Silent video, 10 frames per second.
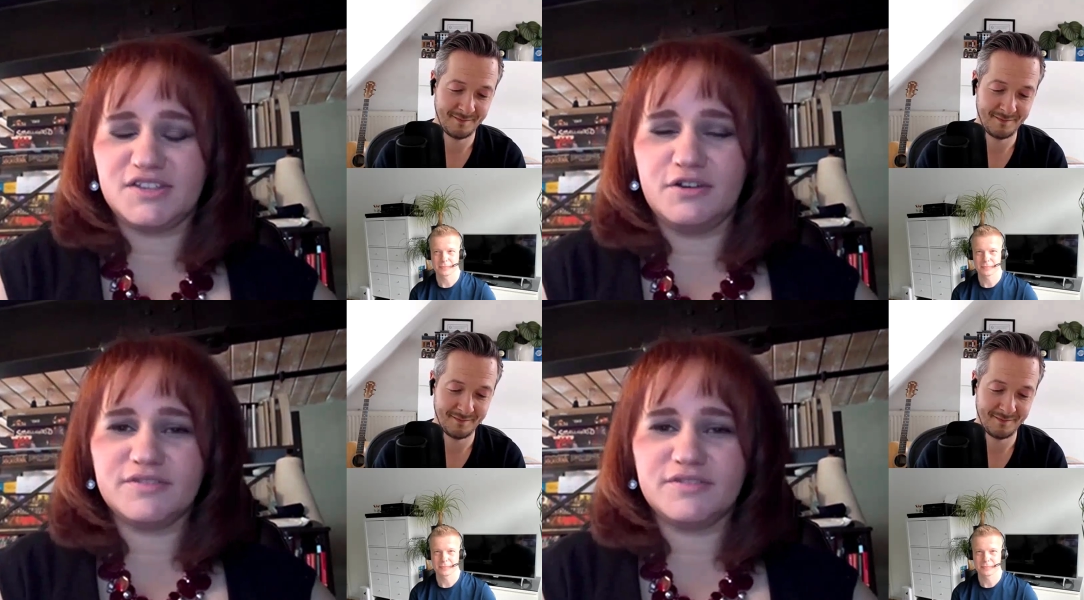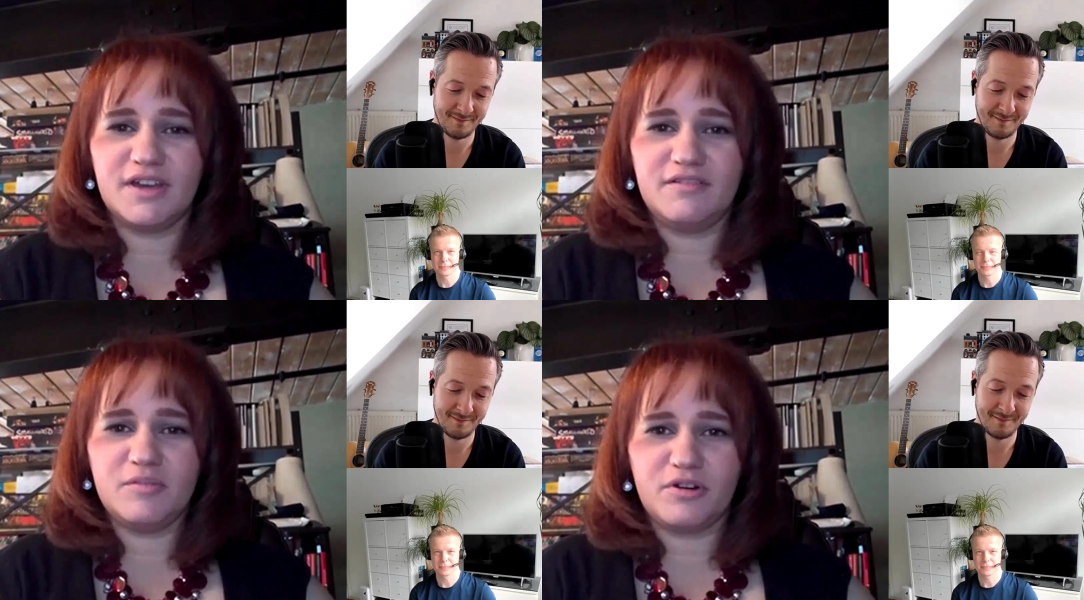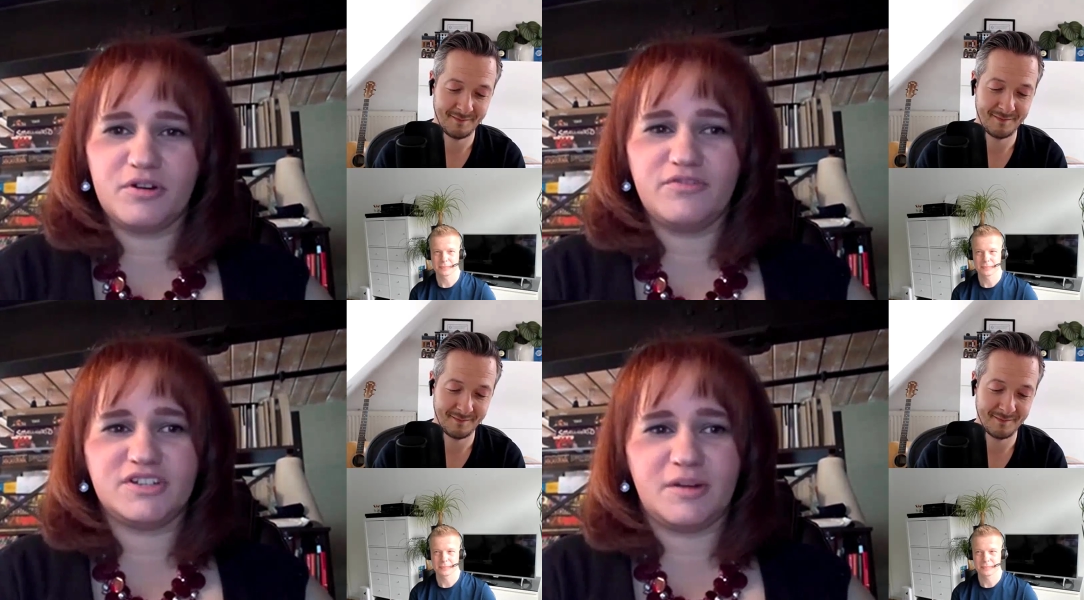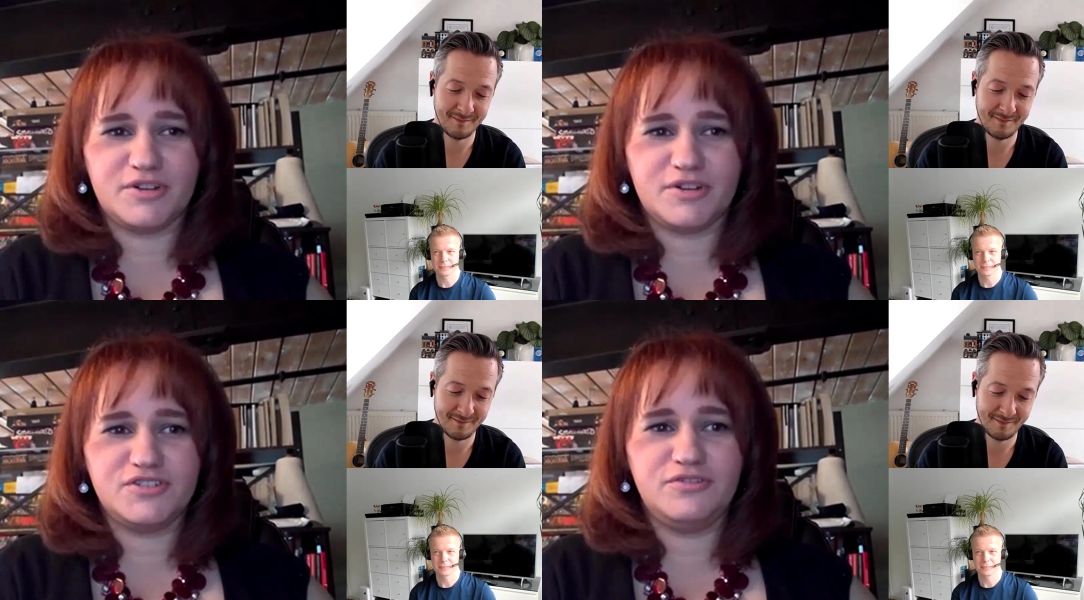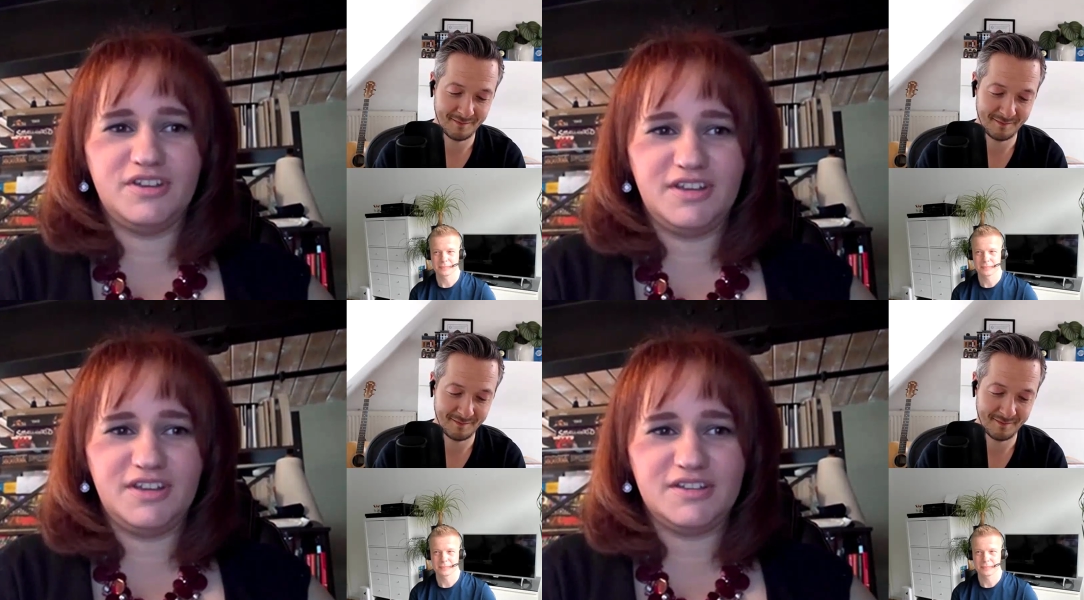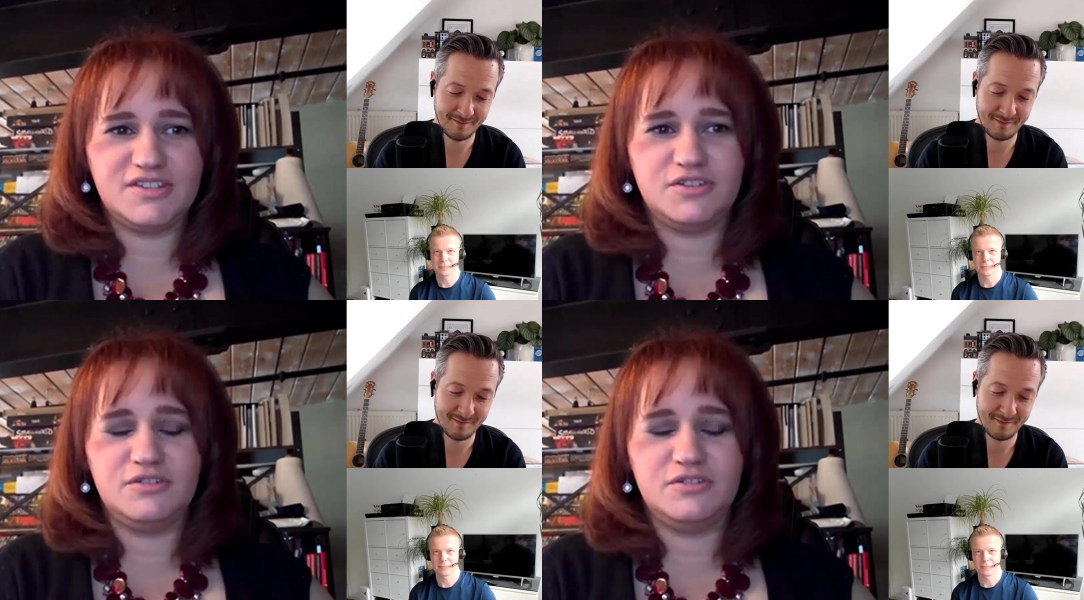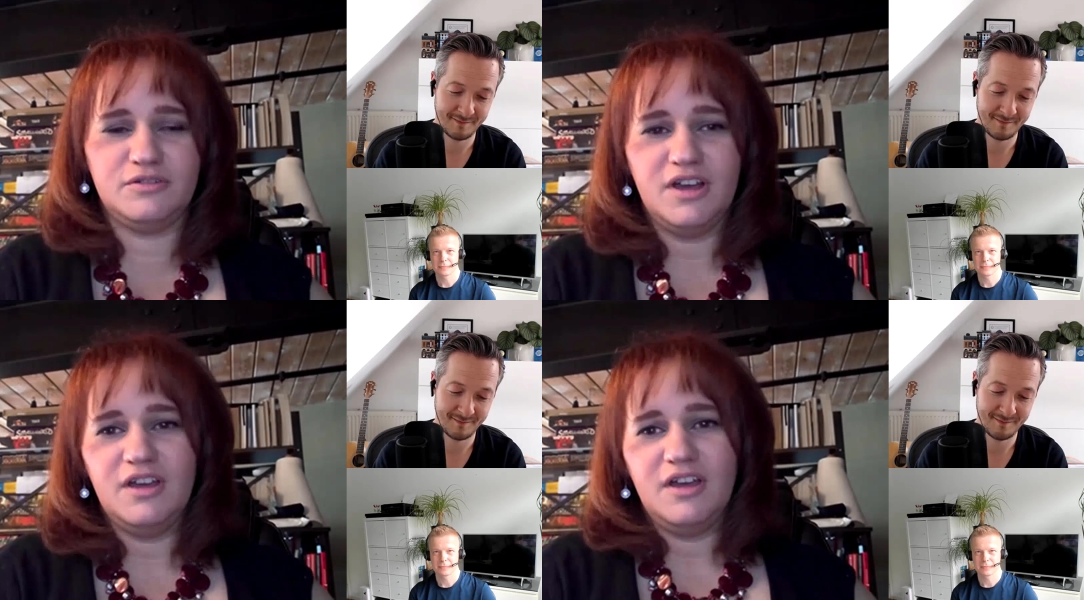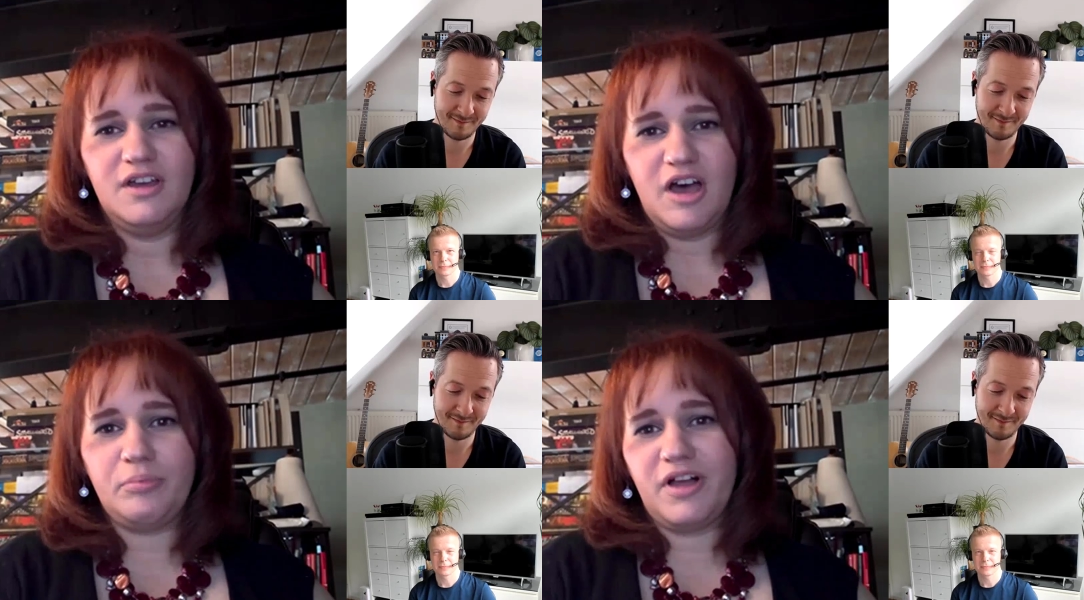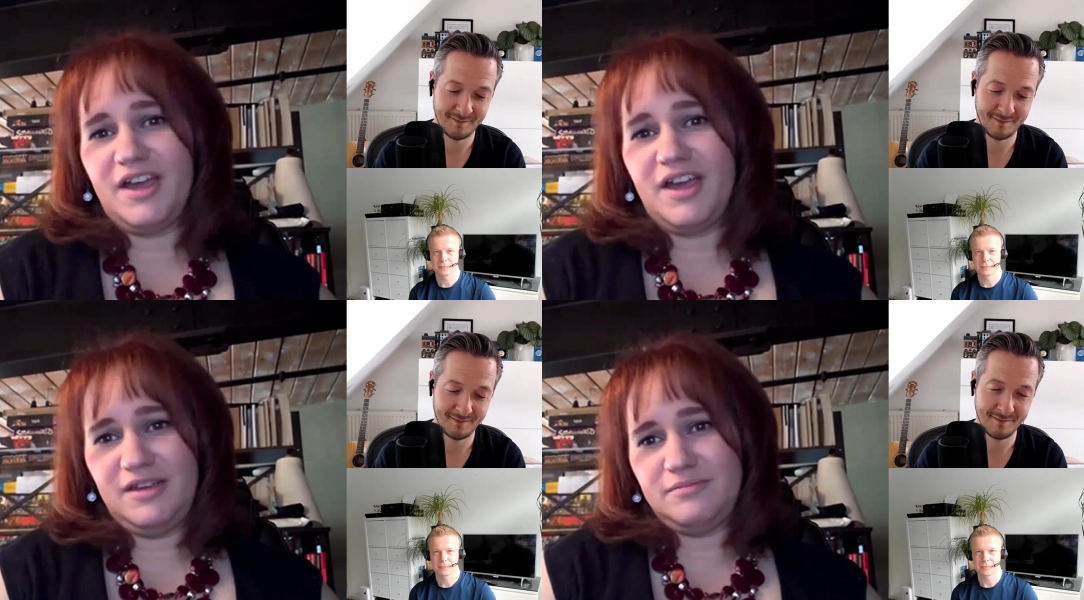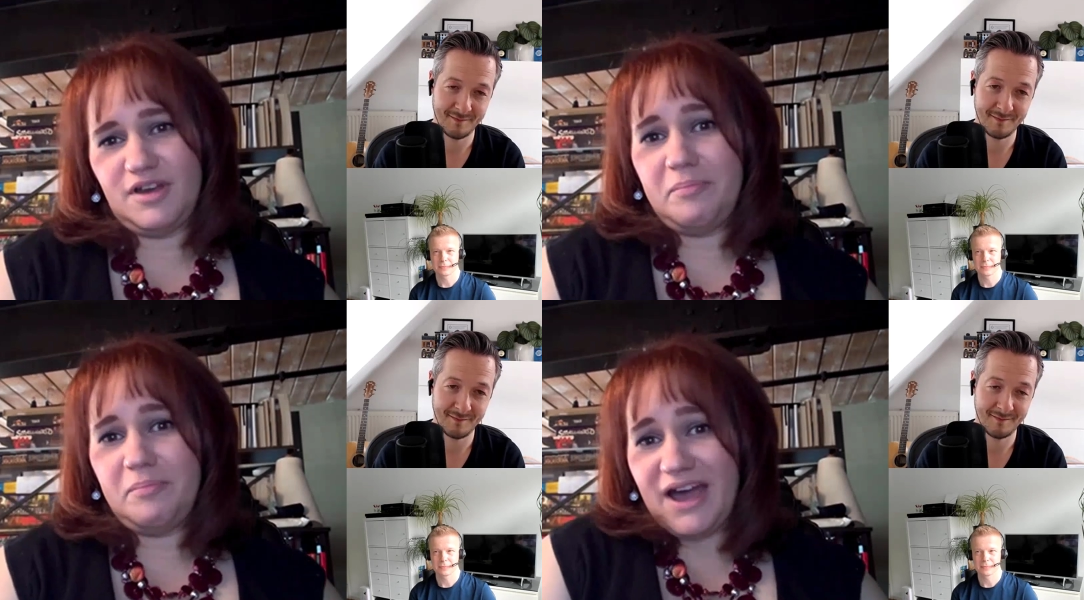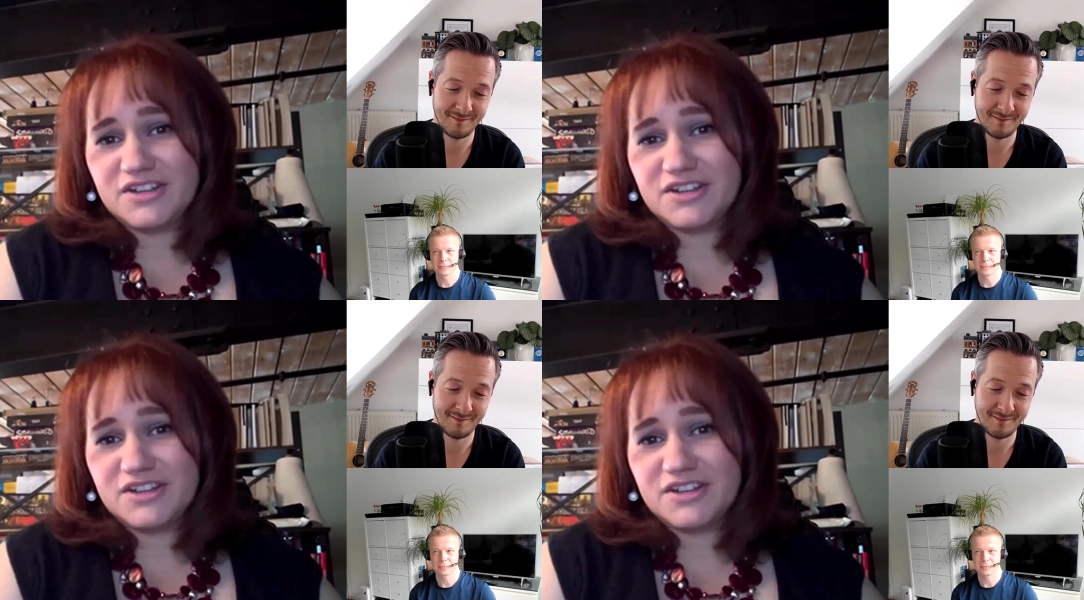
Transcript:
Speaker 1: And so it was kind of the perfect opportunity to apply a